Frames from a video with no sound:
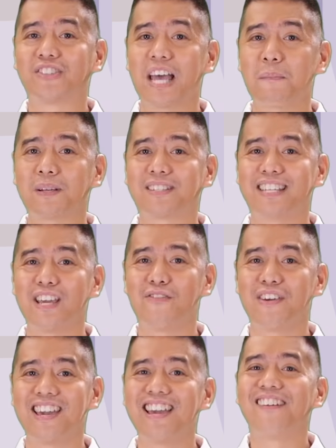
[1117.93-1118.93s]
DepEd
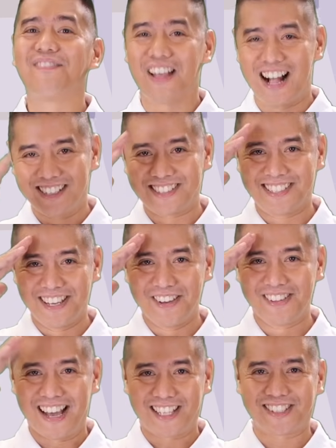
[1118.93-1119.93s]
TV. I'll see
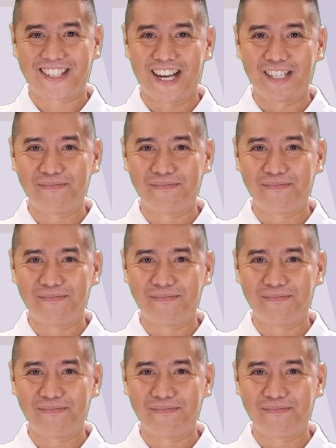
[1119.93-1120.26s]
you next time.